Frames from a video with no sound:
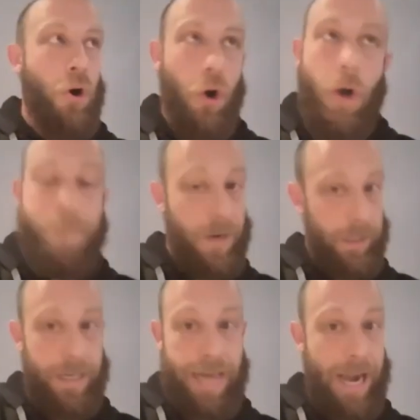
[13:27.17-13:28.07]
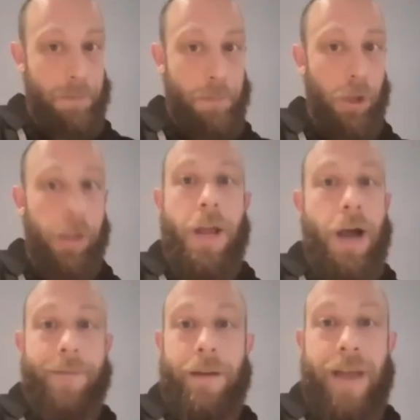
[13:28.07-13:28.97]
perfectly capable
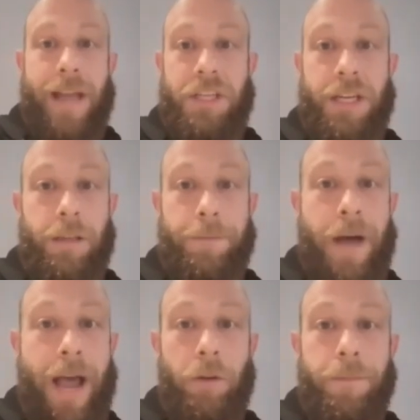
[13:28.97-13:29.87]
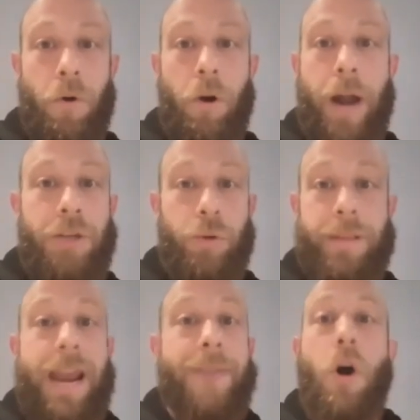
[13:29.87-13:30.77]
of advancing to the Final Four. I tr-
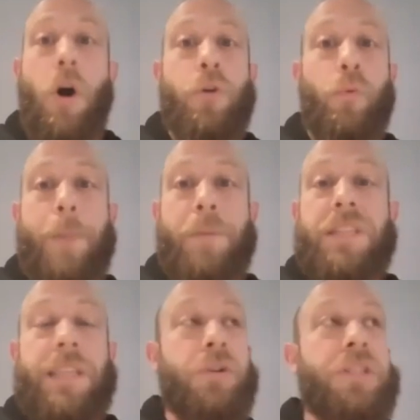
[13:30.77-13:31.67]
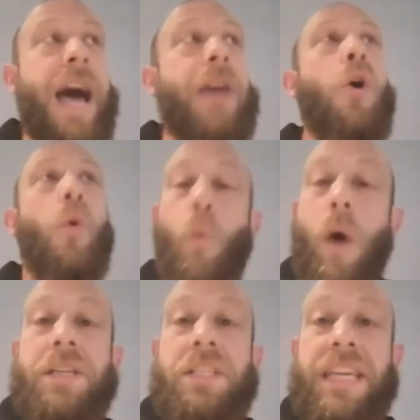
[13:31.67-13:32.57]
they have all the weapons. There's not
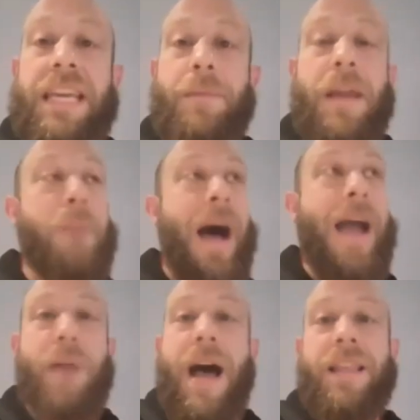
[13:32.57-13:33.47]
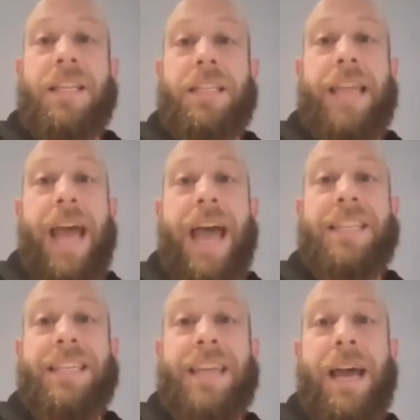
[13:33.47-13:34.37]
one team in my mind that's
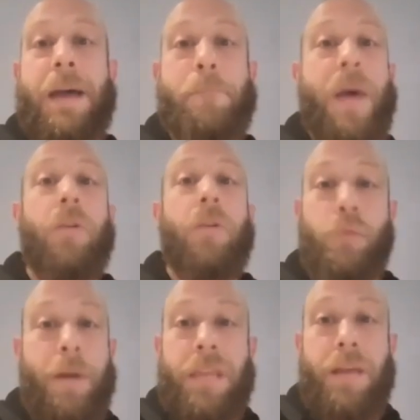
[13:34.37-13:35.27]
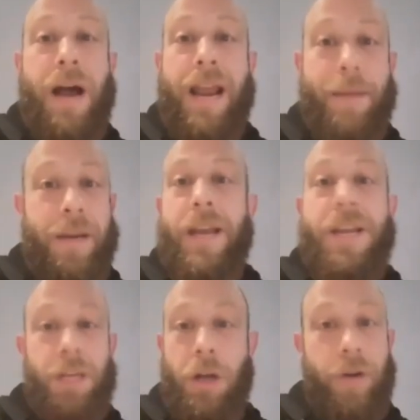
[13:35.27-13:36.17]
that's uh, better equipped than Miami
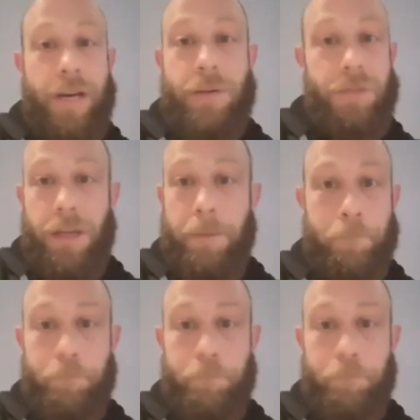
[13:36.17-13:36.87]
to go to Houston.